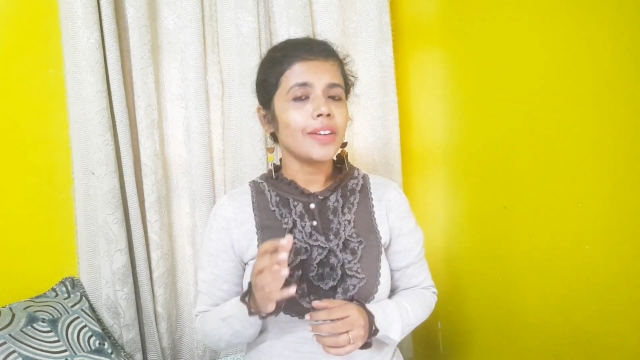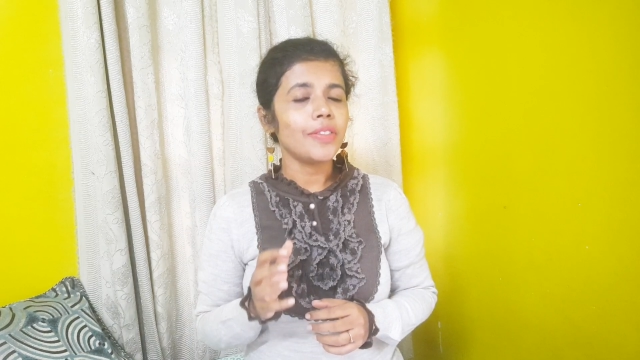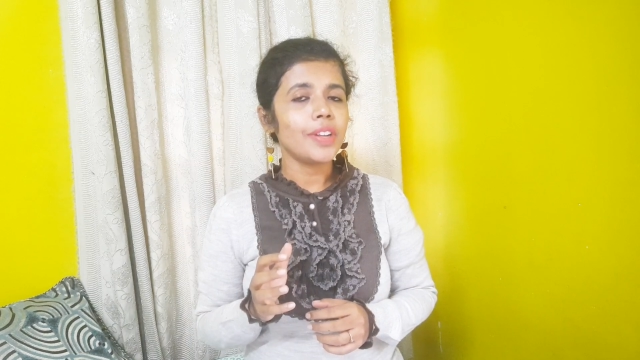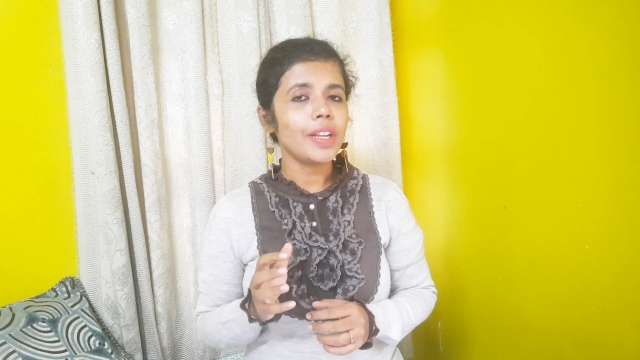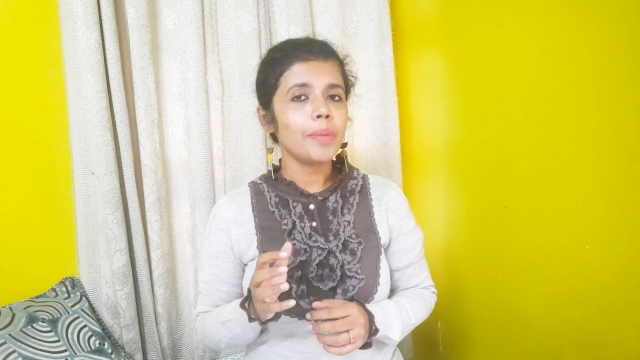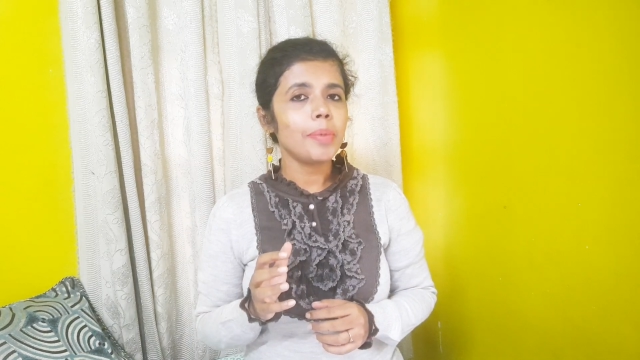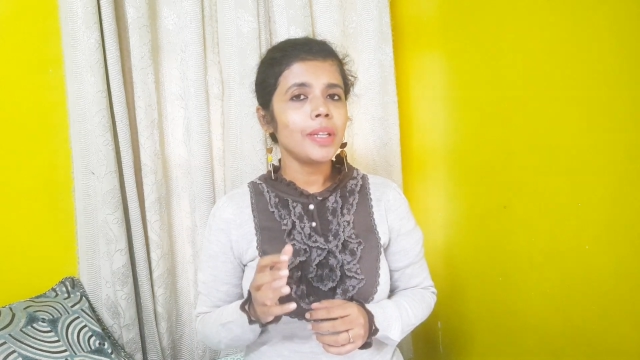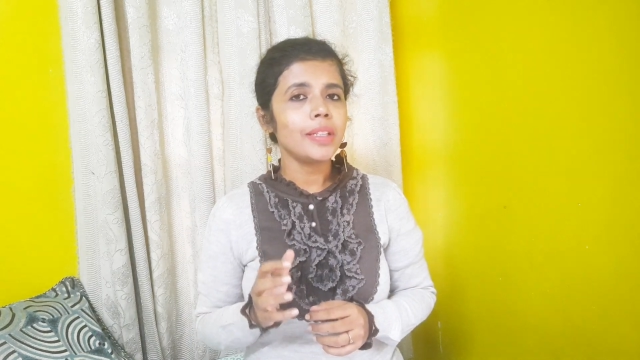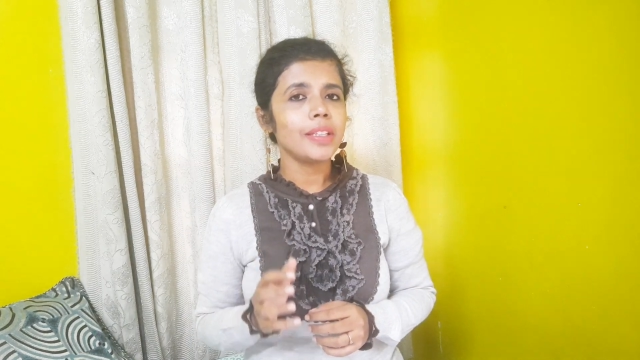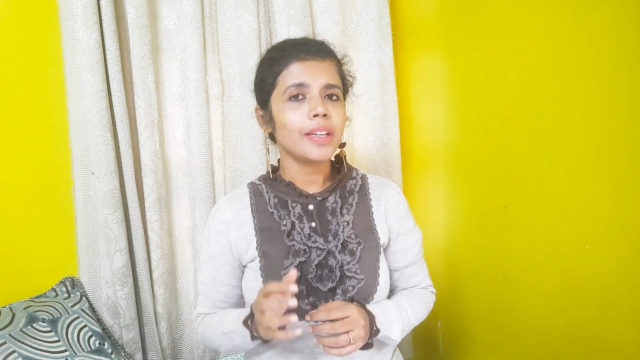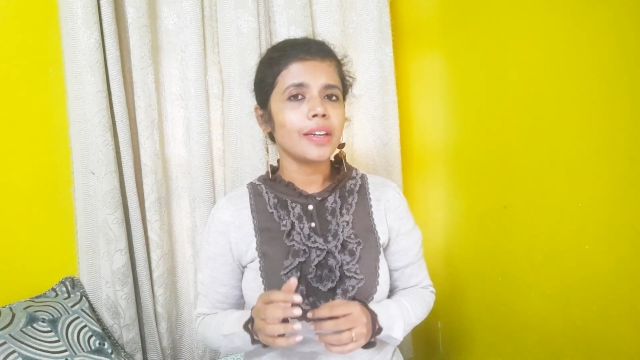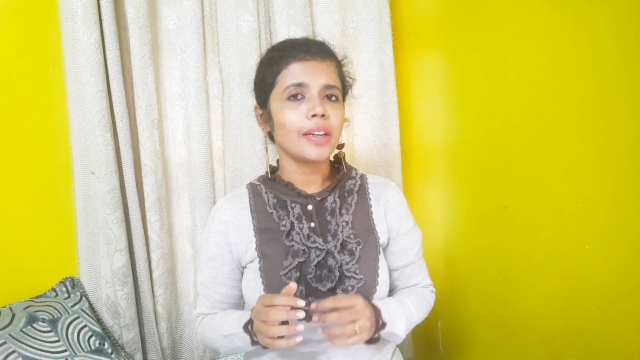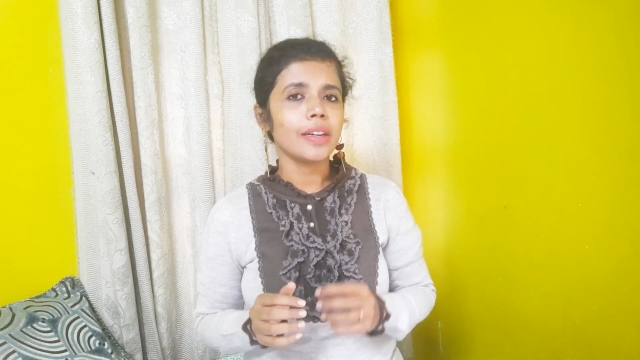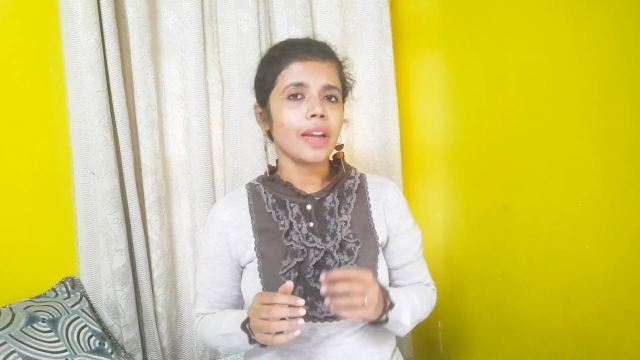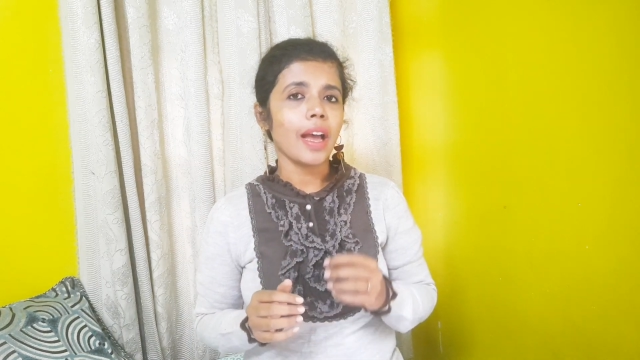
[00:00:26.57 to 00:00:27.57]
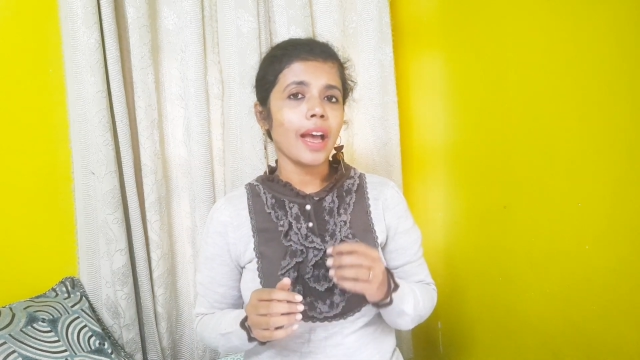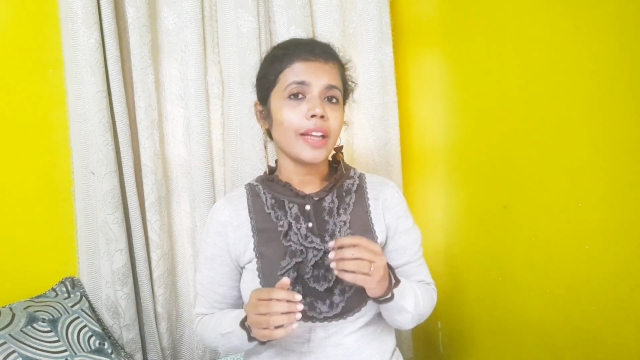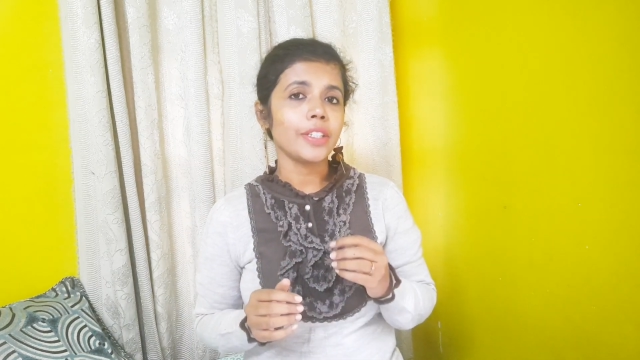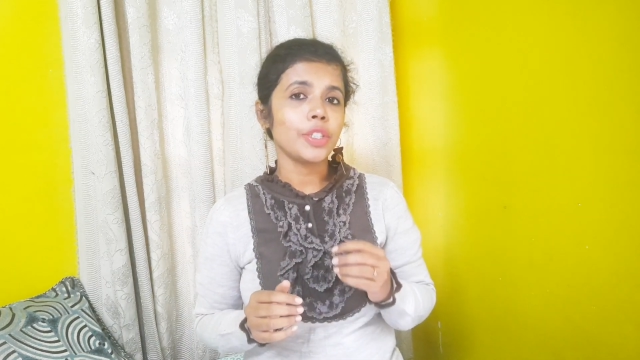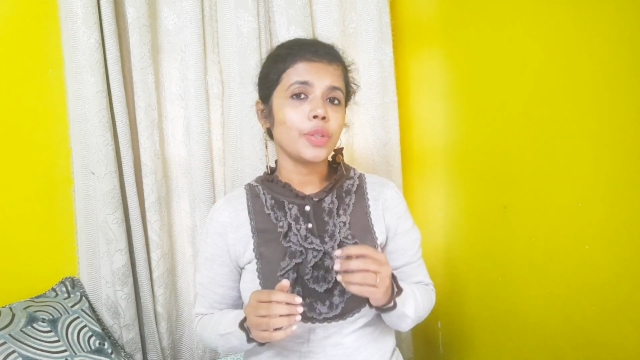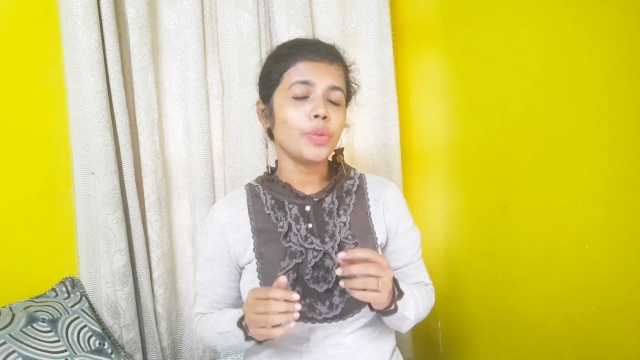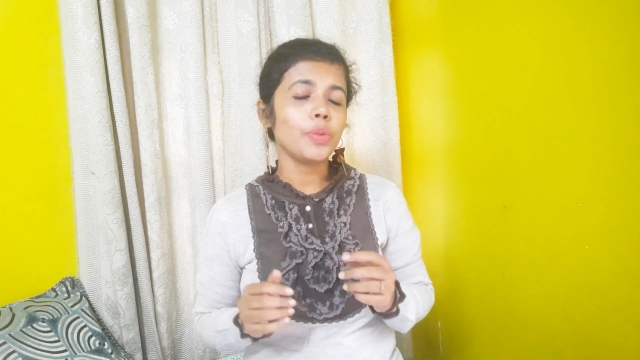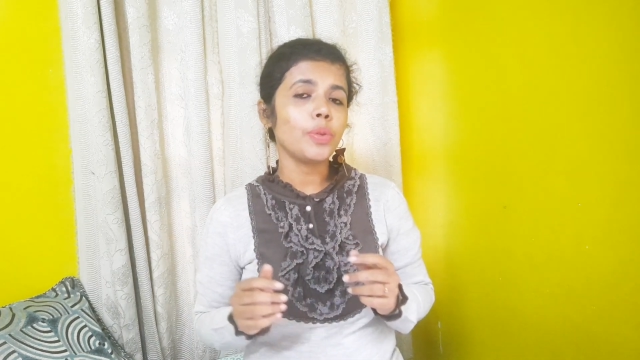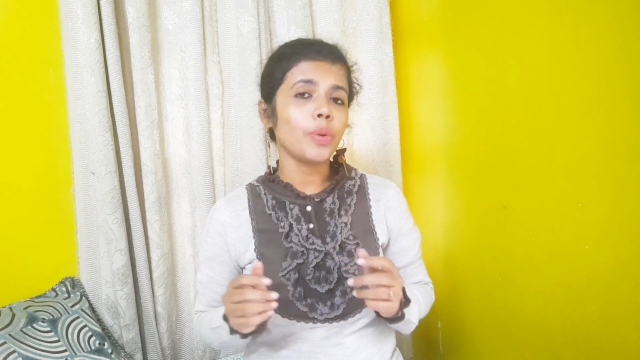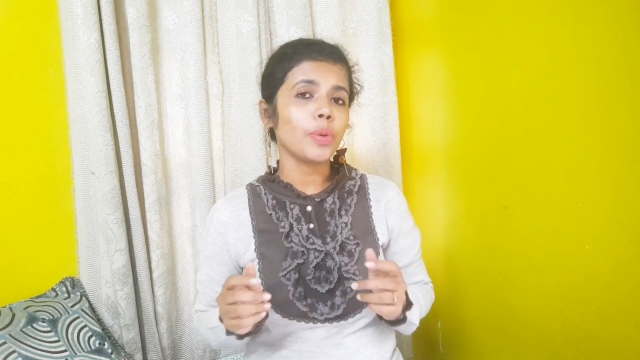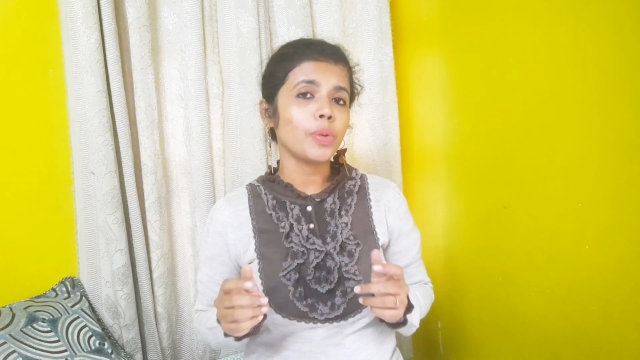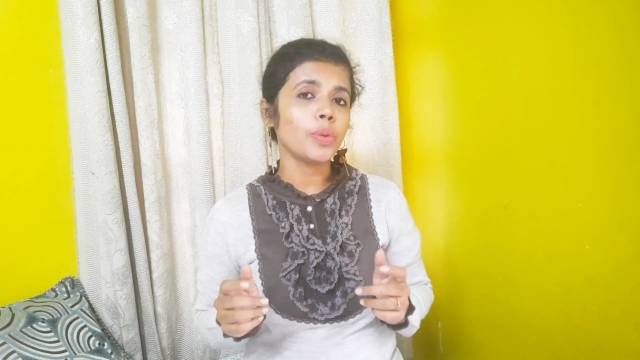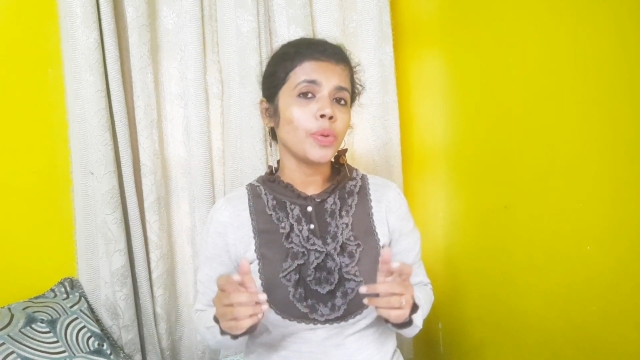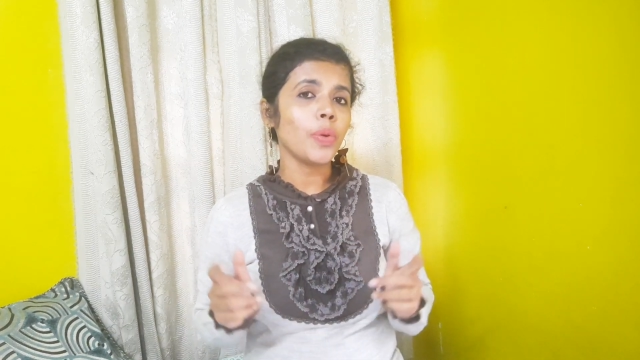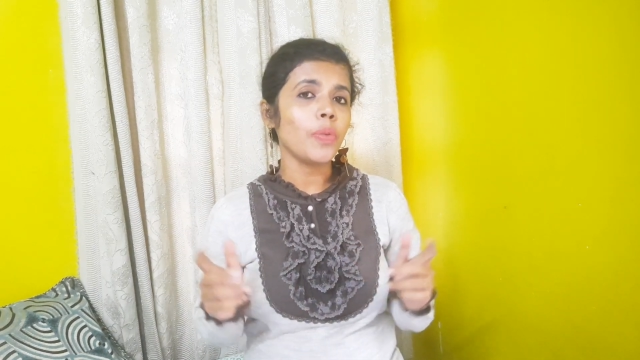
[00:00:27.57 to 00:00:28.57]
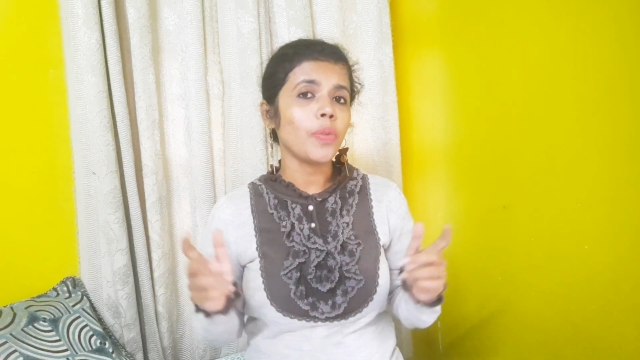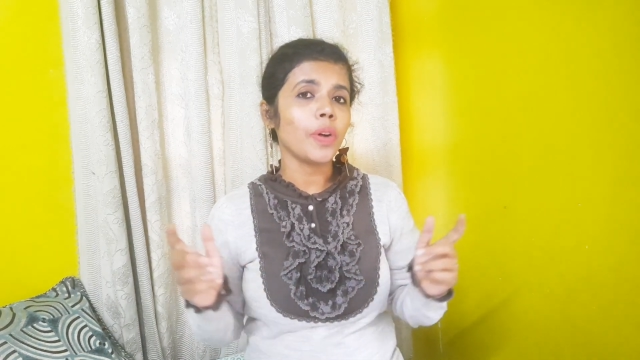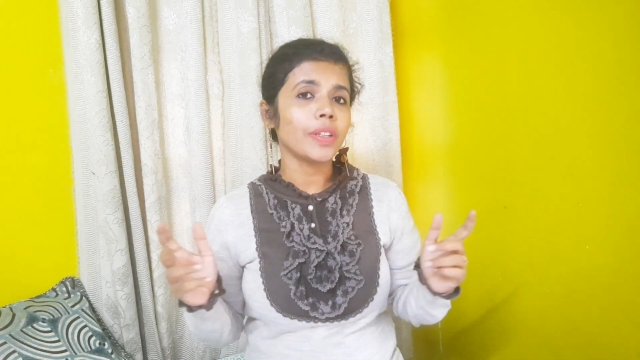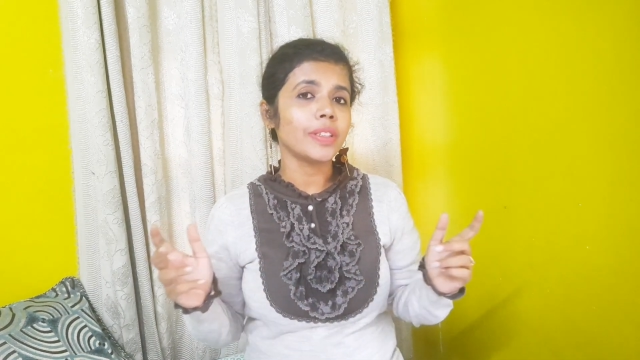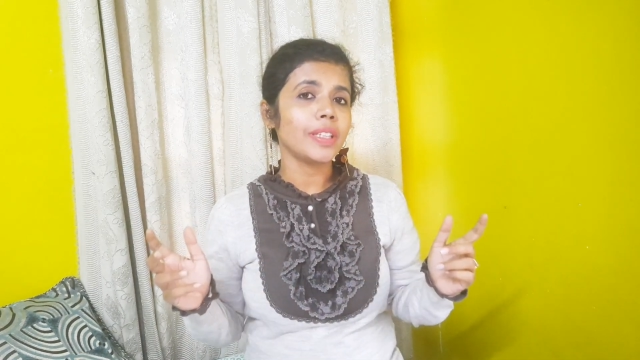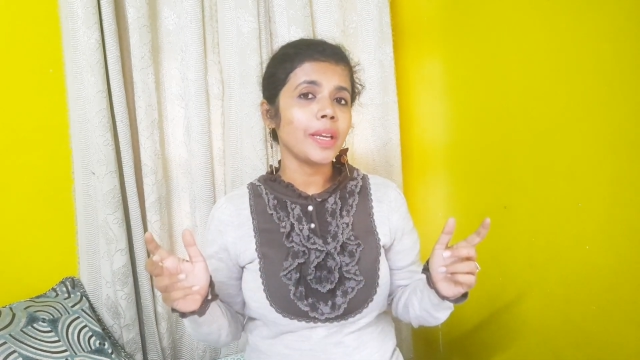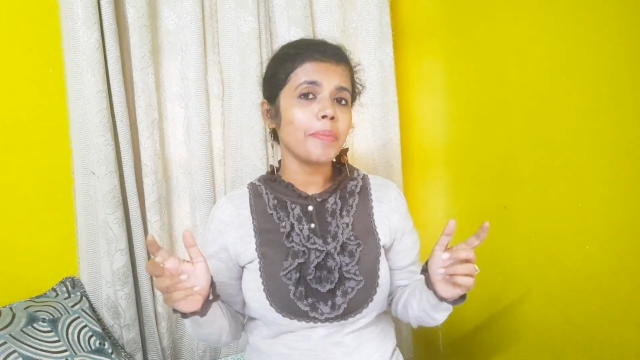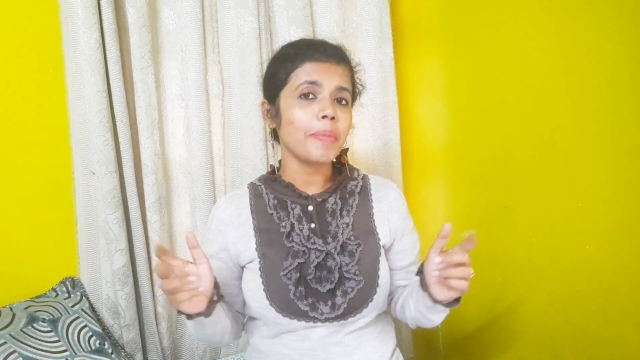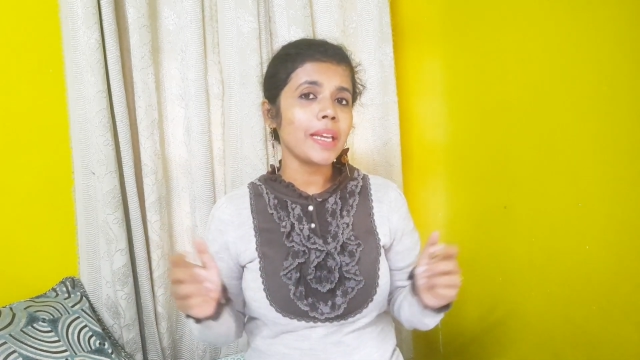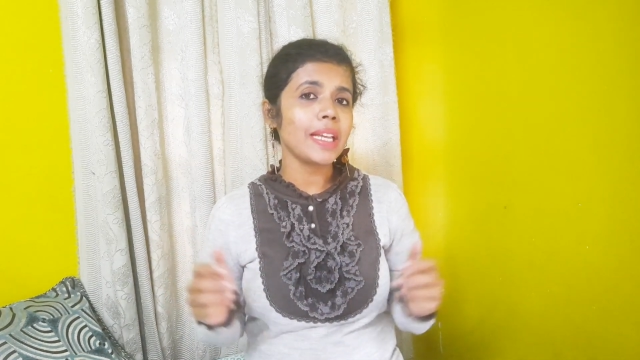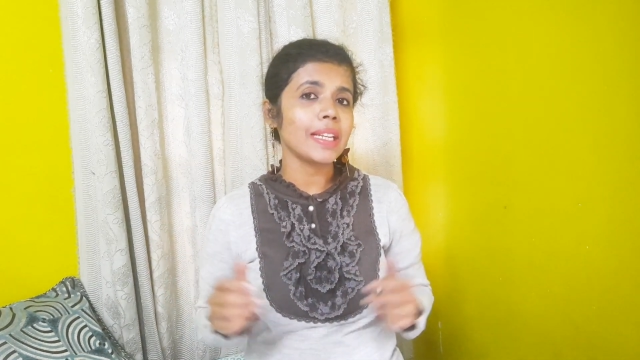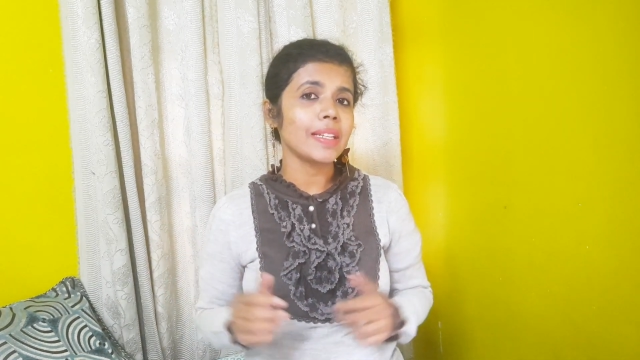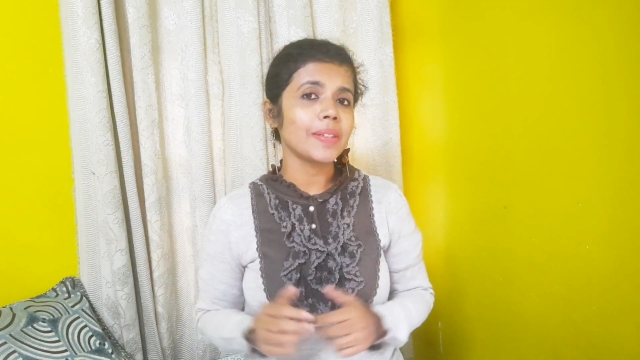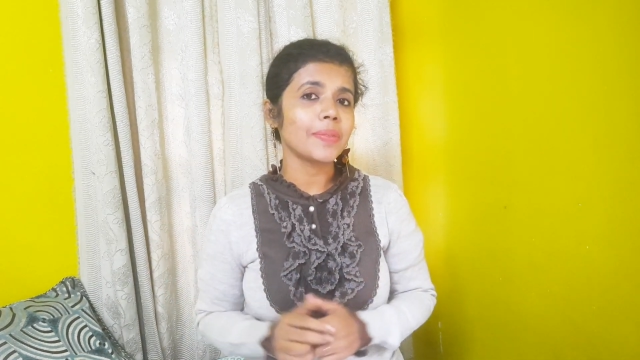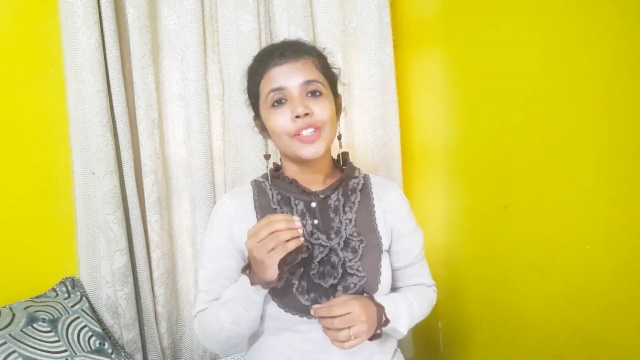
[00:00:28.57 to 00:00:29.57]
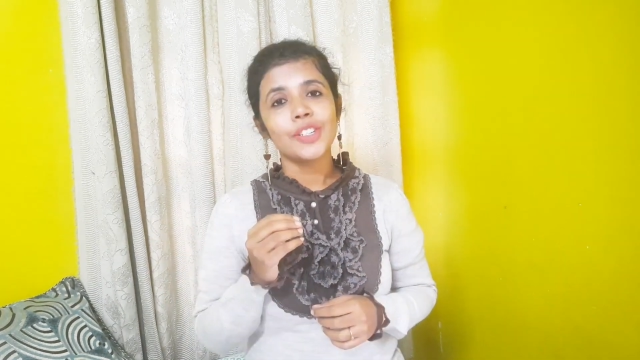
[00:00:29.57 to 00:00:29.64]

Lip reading: available there and you don't know what they mean.